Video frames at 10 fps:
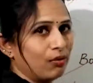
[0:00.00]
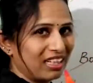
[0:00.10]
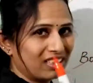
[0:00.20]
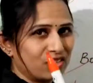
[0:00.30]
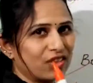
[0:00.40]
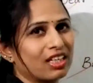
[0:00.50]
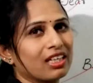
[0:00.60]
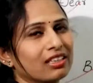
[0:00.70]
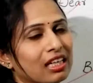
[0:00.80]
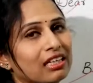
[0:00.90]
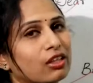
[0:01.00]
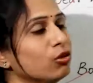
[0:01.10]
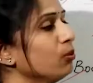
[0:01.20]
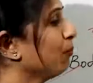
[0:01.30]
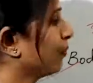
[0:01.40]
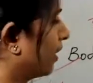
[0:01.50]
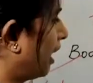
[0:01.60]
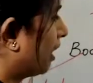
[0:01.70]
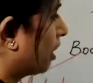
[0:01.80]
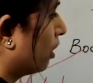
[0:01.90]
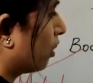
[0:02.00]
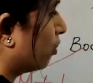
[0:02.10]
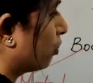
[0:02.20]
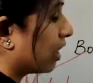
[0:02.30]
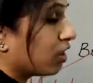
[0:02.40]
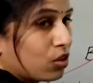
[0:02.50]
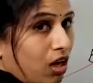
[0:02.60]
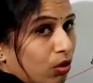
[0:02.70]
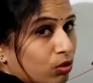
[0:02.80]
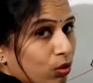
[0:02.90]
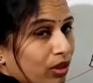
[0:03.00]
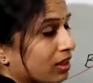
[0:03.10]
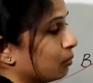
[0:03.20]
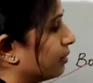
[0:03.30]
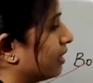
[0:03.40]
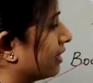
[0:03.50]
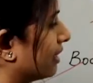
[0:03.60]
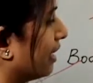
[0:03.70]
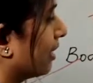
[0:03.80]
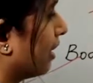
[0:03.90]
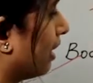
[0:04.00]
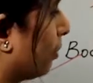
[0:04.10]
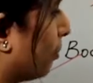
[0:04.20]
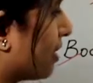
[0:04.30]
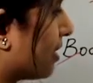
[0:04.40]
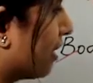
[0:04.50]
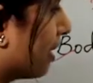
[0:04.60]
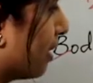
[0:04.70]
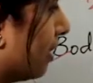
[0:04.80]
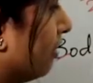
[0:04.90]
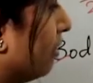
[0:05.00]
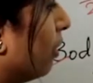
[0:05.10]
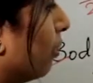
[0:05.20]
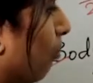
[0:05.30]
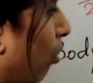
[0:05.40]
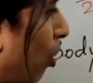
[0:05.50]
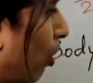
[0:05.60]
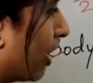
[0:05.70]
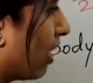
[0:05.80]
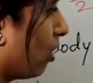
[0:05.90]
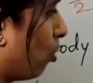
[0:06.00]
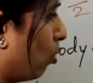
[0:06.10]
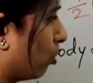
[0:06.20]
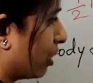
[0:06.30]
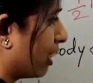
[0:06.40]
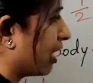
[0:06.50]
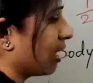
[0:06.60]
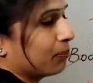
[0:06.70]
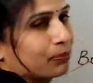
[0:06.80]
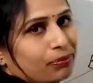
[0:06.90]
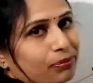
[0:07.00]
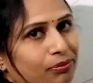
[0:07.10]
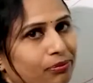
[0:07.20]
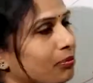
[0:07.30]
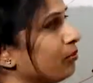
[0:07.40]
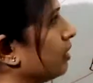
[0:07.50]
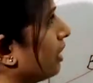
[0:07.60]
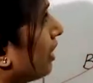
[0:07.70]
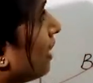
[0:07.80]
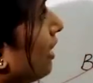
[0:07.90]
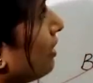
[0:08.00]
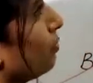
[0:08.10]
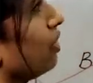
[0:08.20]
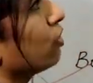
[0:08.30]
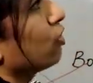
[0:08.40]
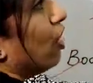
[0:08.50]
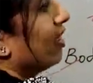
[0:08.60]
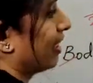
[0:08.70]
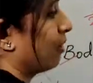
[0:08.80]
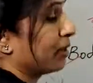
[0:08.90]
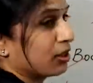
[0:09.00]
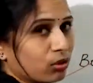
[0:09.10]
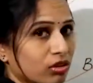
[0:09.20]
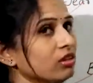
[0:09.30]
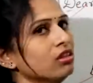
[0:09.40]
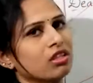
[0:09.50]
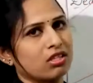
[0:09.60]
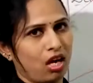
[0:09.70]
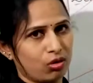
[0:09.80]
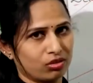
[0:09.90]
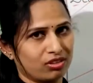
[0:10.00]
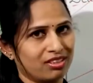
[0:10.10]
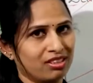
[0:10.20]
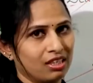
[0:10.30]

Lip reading: Very strictly telling you that you need to count only the words that are present in the body only. These will not come into the count.